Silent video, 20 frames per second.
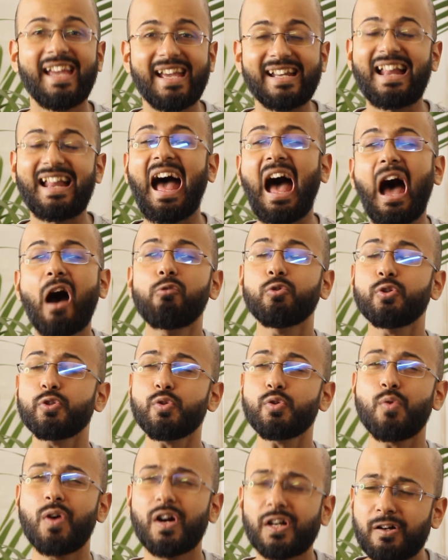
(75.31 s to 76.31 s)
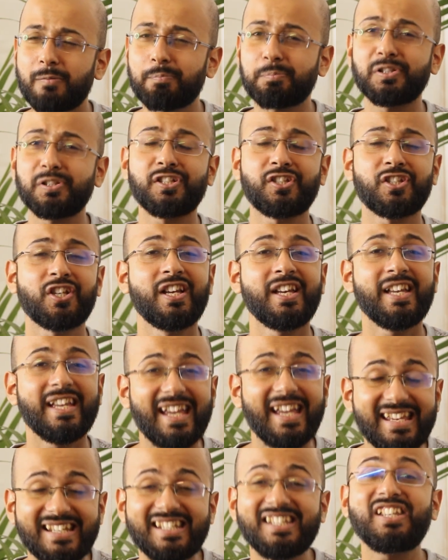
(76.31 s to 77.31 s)
and how do you accomplish
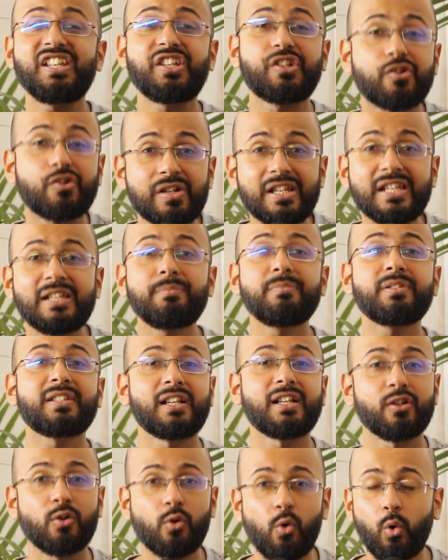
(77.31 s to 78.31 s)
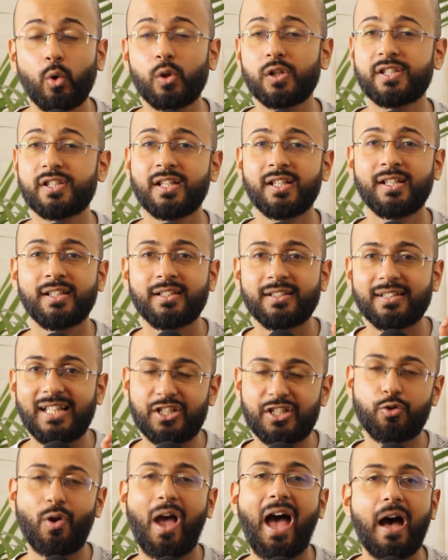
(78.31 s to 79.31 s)
any dreams and goals
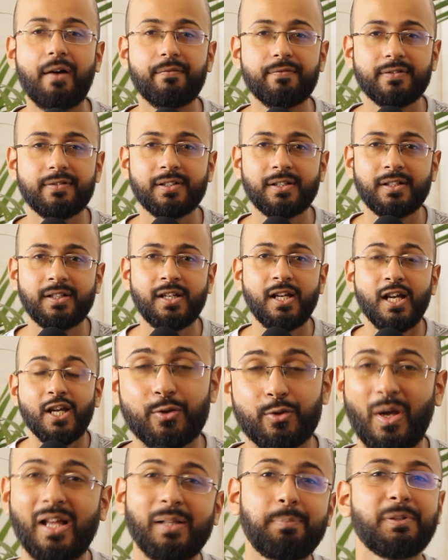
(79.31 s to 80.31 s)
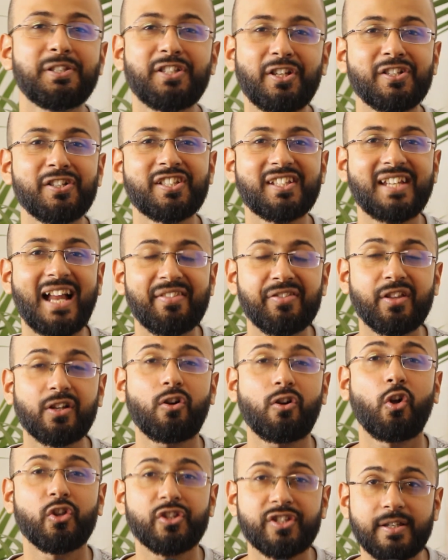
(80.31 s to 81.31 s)
that you have. To help us understand the
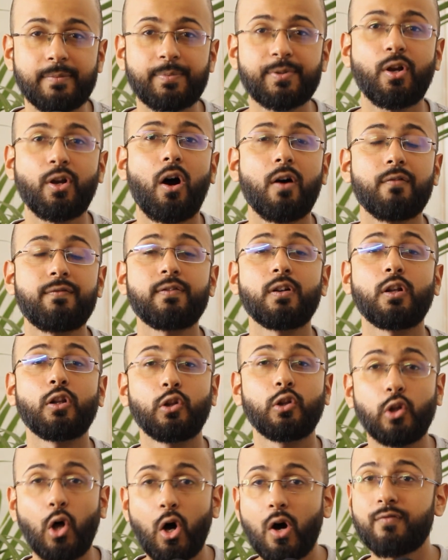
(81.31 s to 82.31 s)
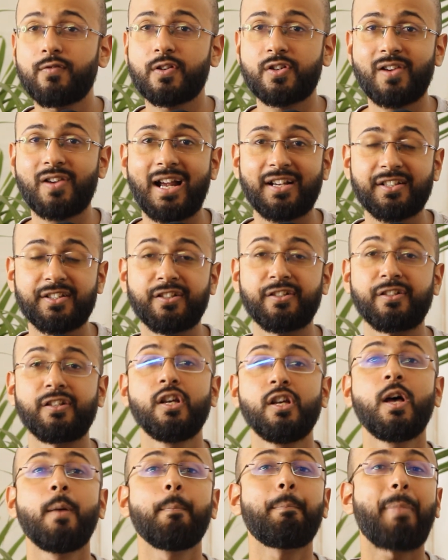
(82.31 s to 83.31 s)
concepts of law of attraction,
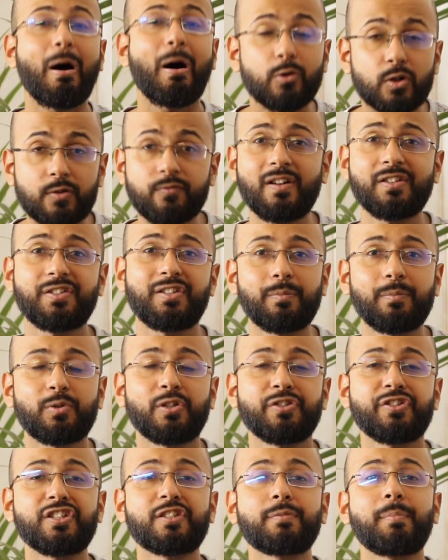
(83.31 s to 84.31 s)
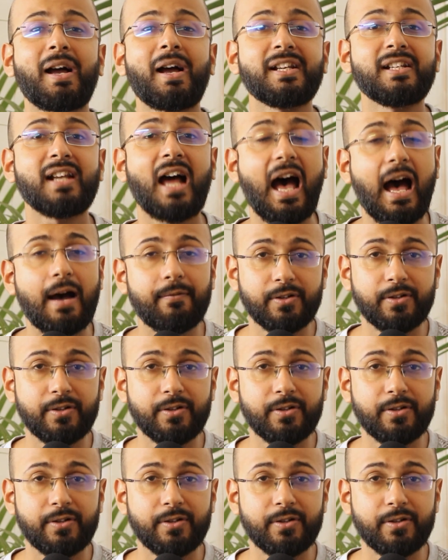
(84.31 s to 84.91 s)
power of our subconscious mind, I have